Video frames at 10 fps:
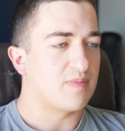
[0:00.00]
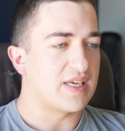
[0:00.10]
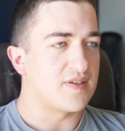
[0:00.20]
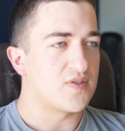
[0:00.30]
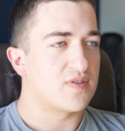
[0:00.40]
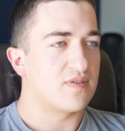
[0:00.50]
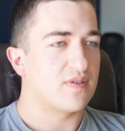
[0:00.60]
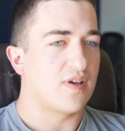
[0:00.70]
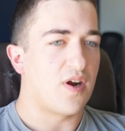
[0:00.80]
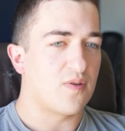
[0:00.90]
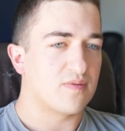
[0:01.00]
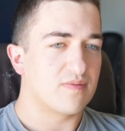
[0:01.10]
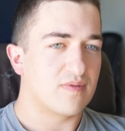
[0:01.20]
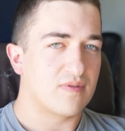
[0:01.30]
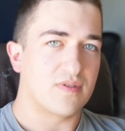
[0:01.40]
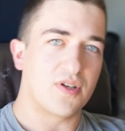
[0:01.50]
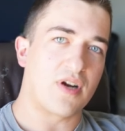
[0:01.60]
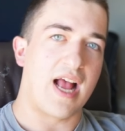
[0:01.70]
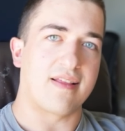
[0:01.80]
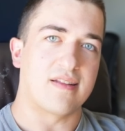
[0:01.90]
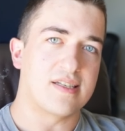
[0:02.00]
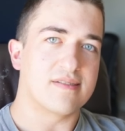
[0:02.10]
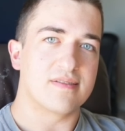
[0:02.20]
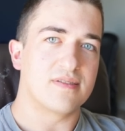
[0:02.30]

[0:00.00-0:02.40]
because, you know, you're an athlete.